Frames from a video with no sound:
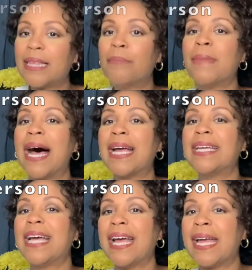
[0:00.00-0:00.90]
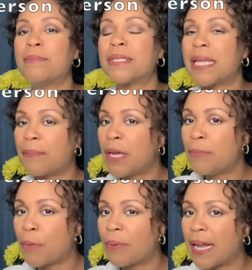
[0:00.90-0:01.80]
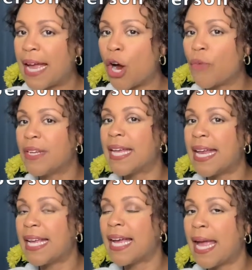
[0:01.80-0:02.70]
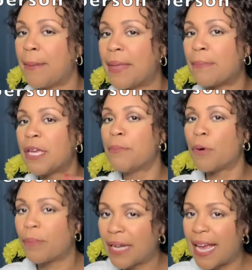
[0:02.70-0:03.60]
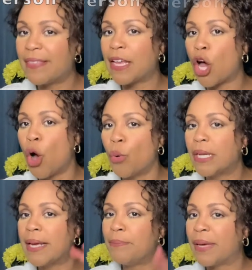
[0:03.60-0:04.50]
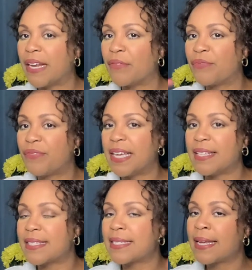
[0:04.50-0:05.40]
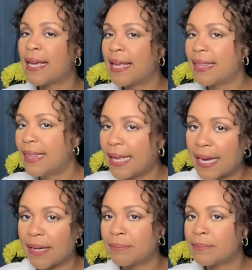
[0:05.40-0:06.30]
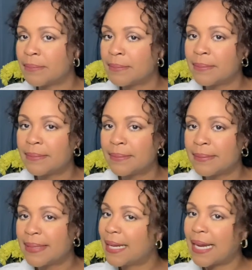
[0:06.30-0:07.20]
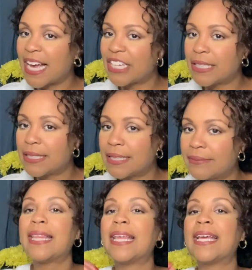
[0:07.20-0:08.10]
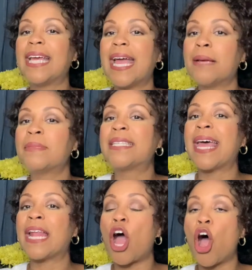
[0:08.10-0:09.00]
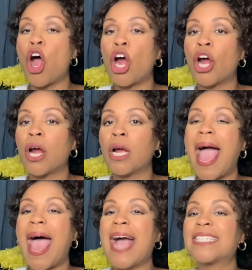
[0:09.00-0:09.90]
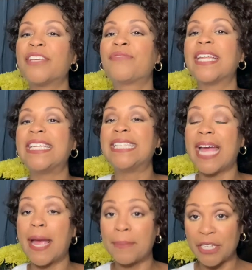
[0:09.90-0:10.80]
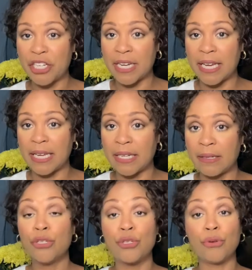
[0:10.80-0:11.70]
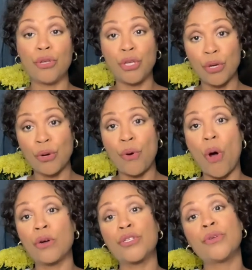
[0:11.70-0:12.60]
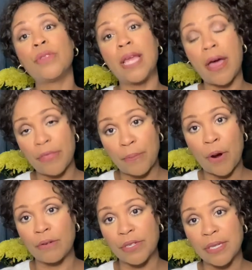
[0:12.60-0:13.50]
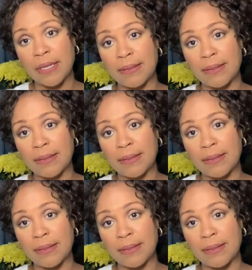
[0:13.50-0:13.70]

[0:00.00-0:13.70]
The mind games that people play or the dating game that people play that only benefits them. Not good. The games that are actively damaging to you or to the other person.